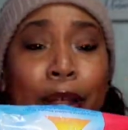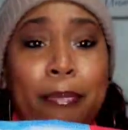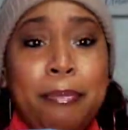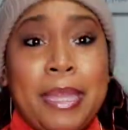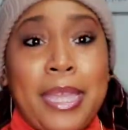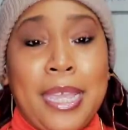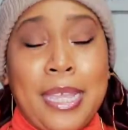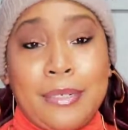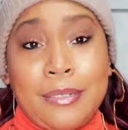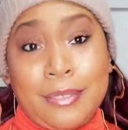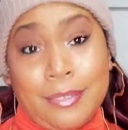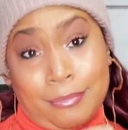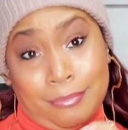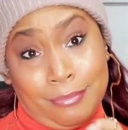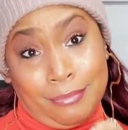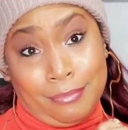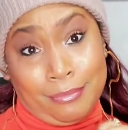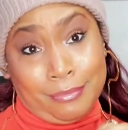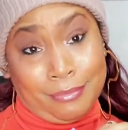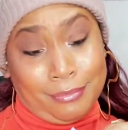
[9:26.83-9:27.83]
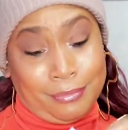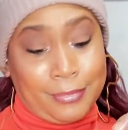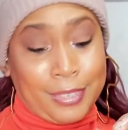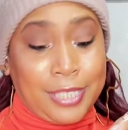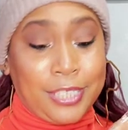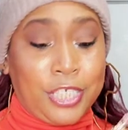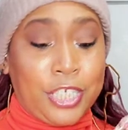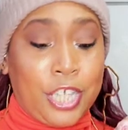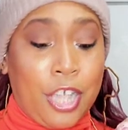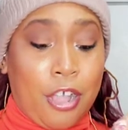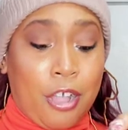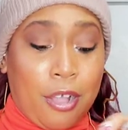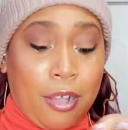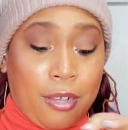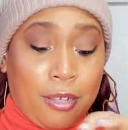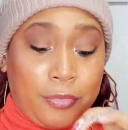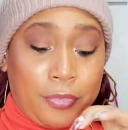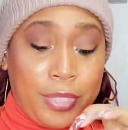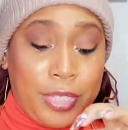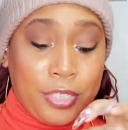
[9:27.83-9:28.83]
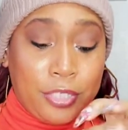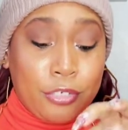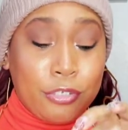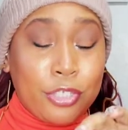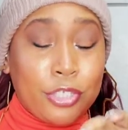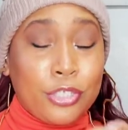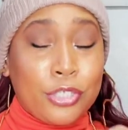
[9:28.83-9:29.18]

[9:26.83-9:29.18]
man. Y'all, these are